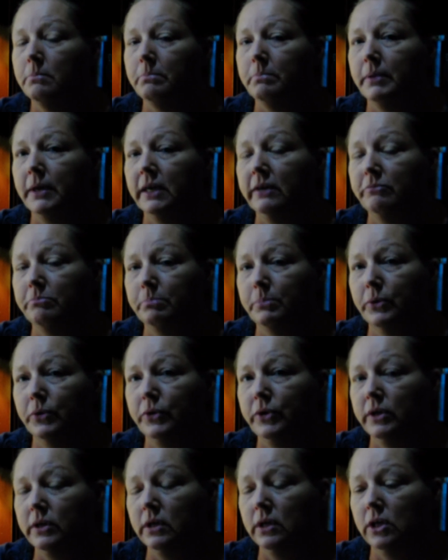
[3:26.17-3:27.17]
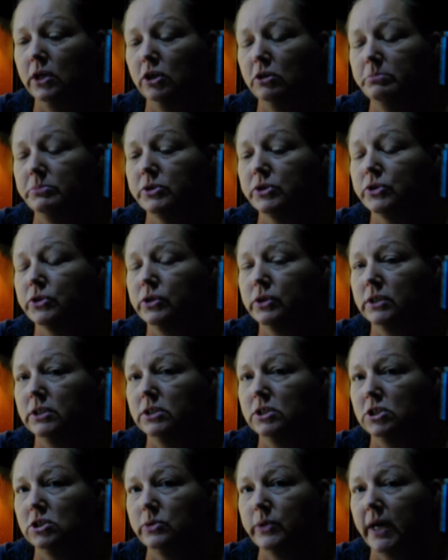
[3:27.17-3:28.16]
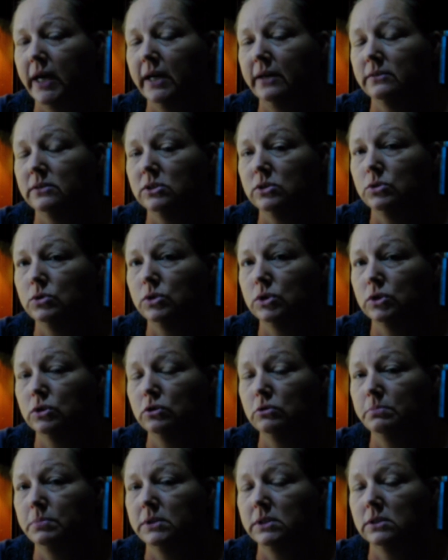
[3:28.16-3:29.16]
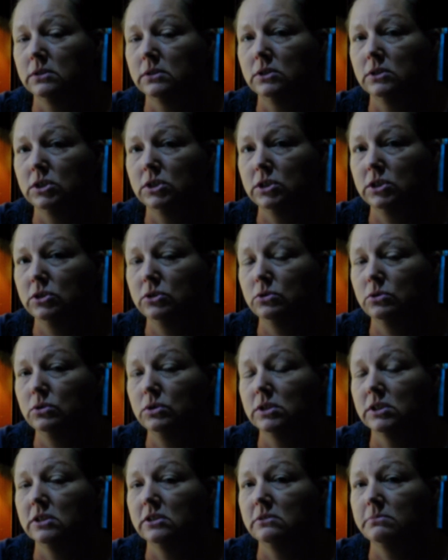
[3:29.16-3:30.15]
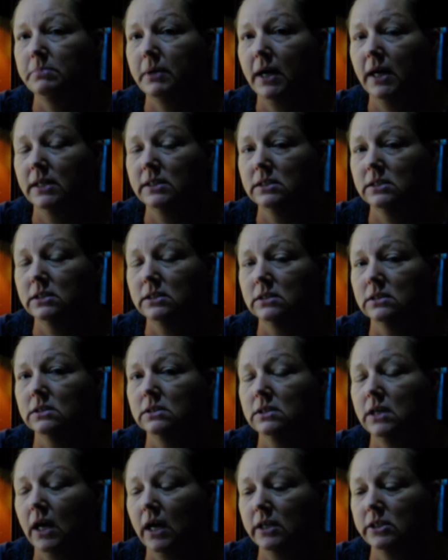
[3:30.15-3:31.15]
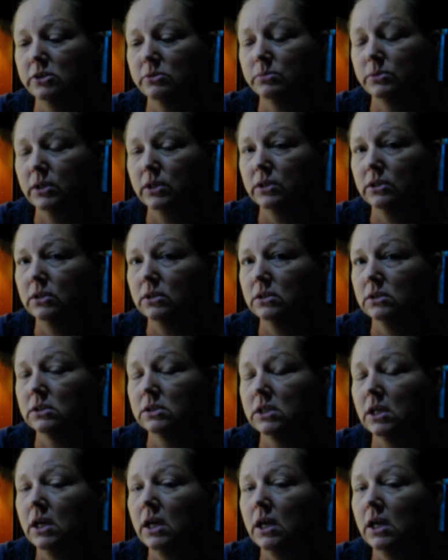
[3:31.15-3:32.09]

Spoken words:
Beef bouillon cubes are good to add to soups and stews and pastas and casseroles.